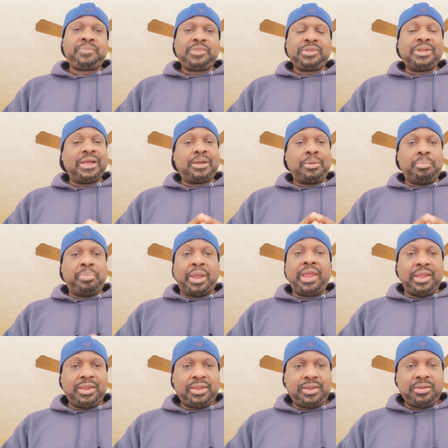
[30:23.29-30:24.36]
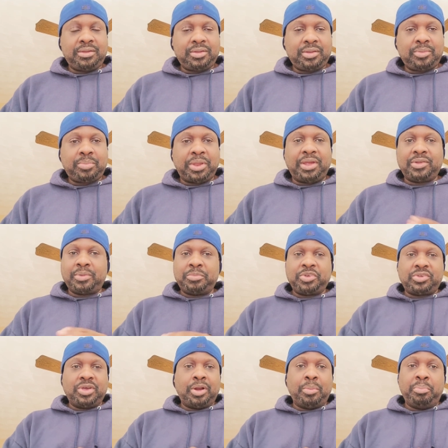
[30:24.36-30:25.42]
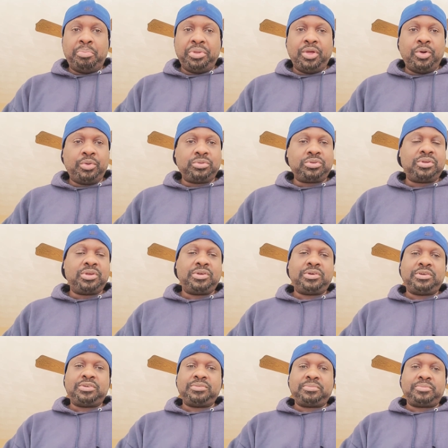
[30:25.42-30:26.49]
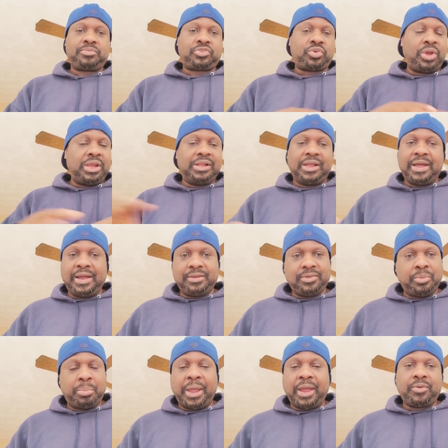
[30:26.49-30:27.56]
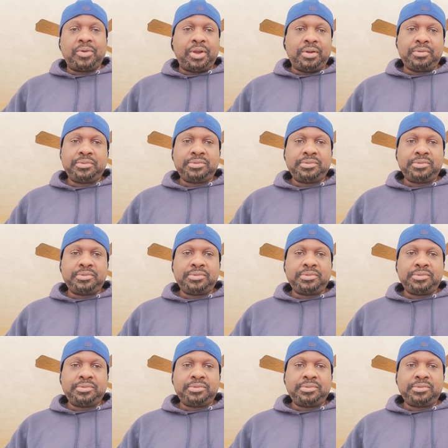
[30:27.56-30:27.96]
like a bank because I'm just going to build trade lines in the background.